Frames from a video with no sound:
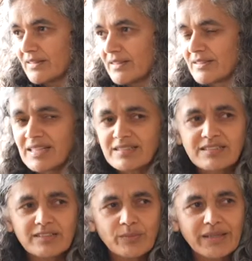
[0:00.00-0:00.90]
Is that
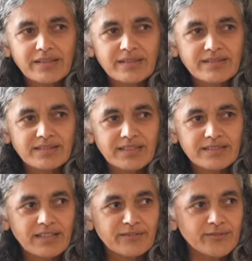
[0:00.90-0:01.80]
still making
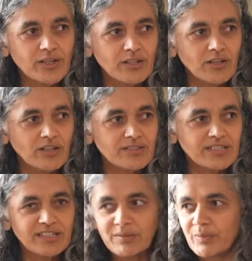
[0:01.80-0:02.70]
sense? I've not
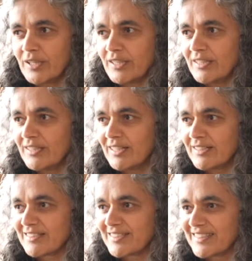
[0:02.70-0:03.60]
lost anybody
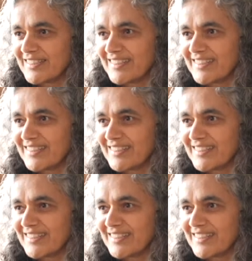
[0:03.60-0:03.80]
yet.